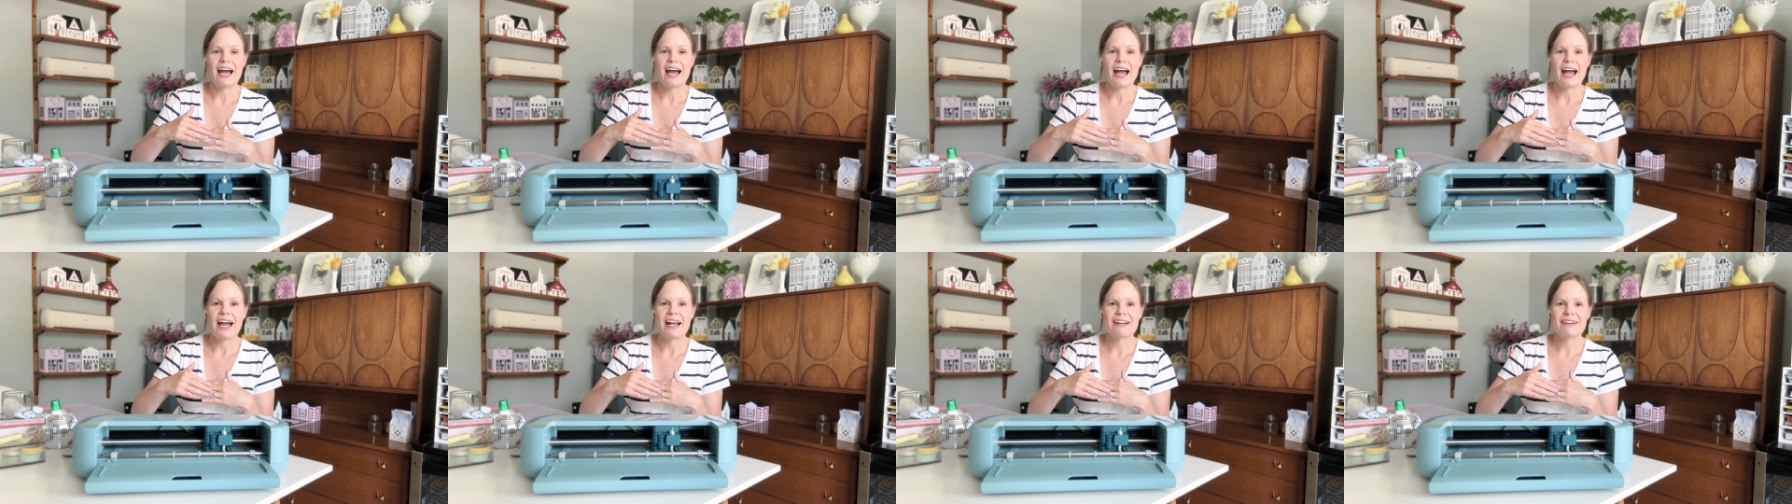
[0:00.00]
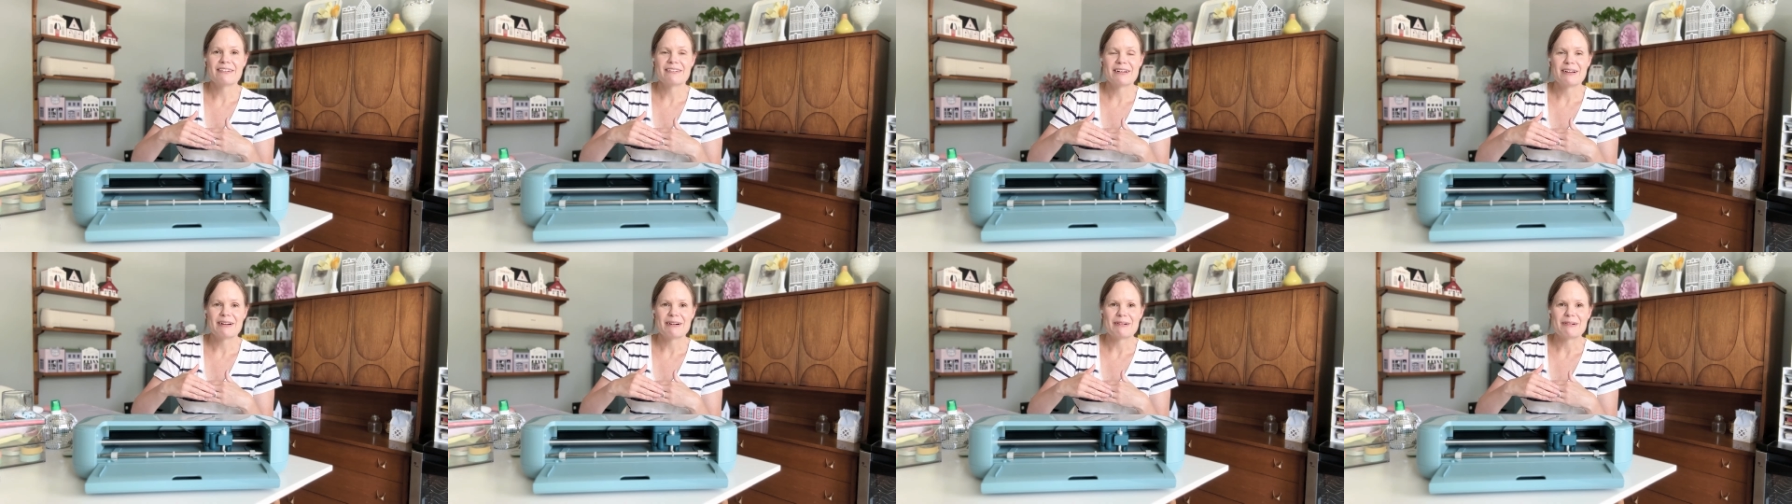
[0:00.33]
I
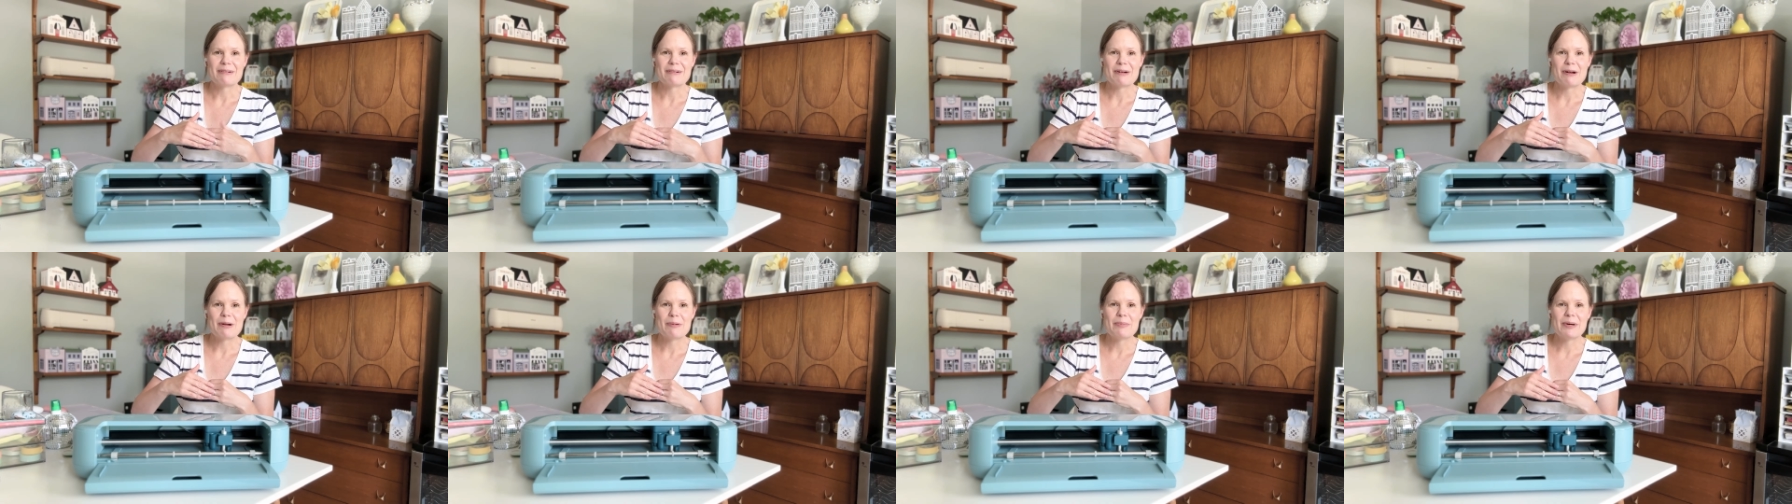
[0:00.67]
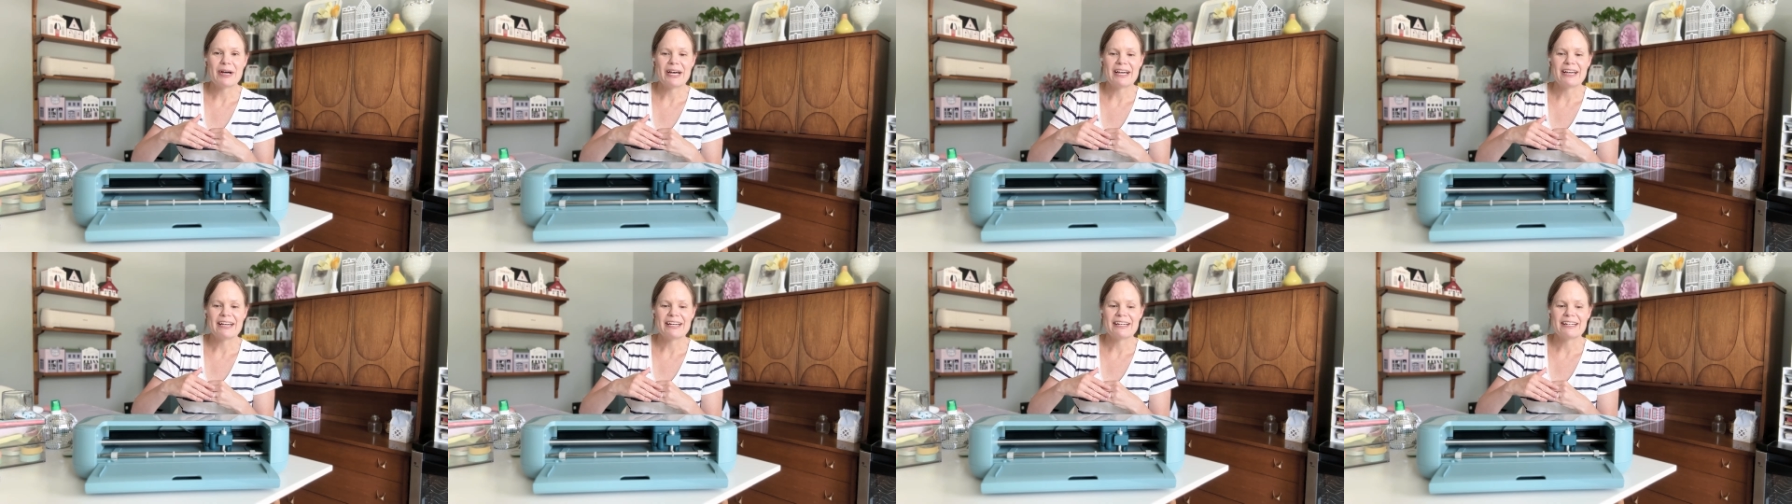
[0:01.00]
don't know,
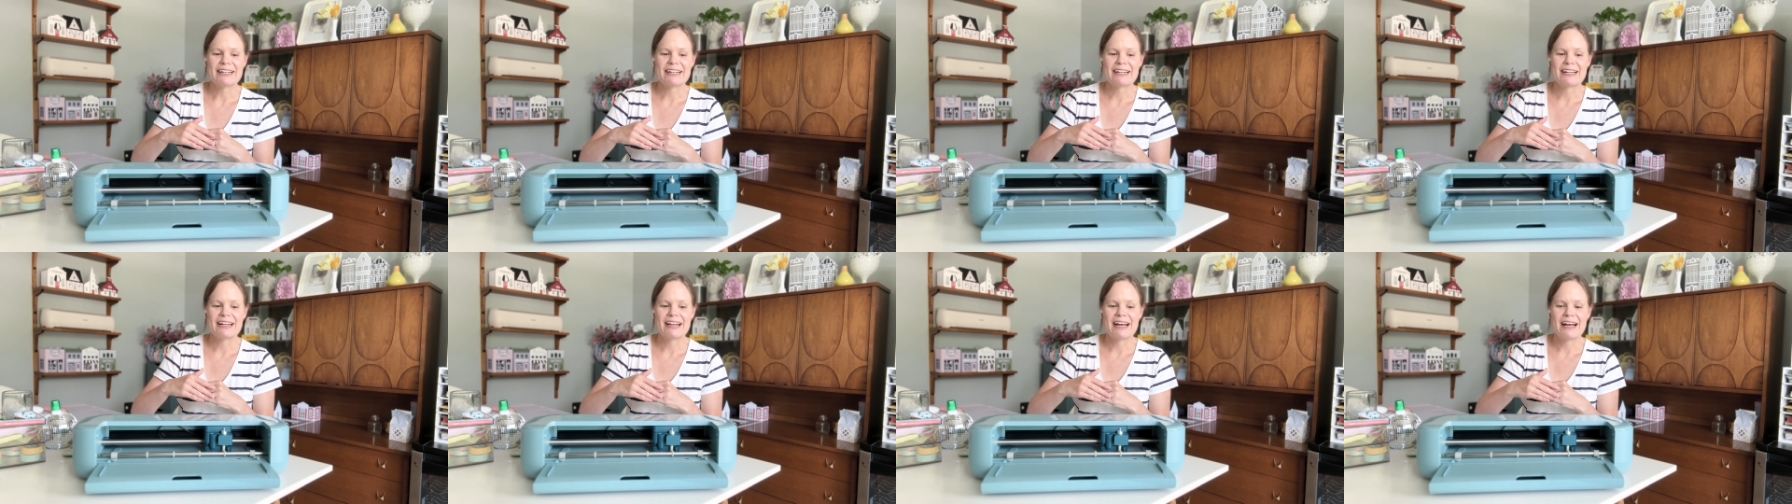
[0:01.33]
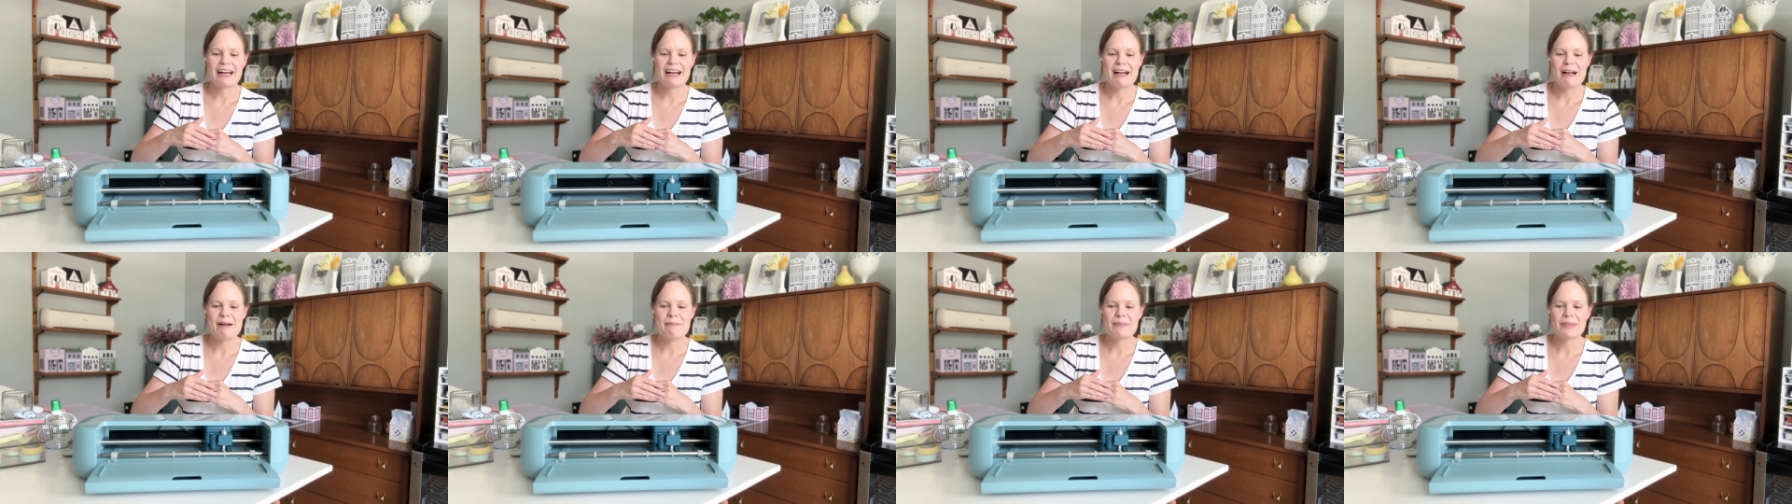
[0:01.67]
but
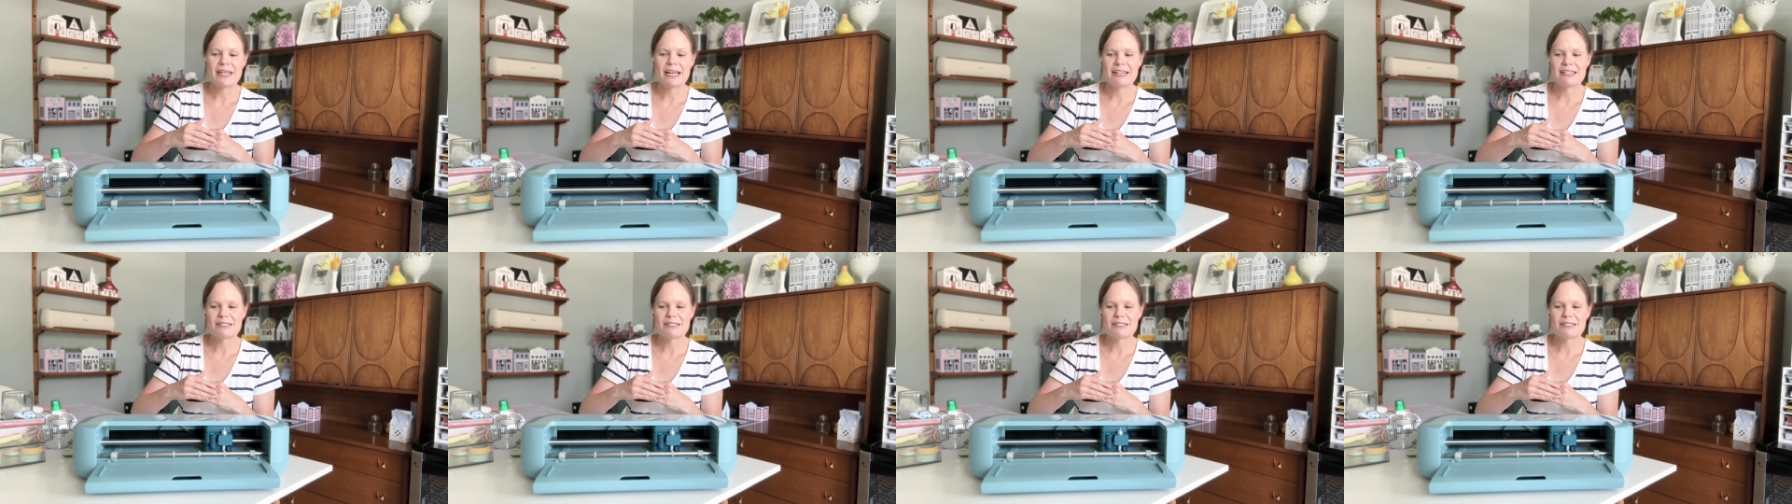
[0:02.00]
that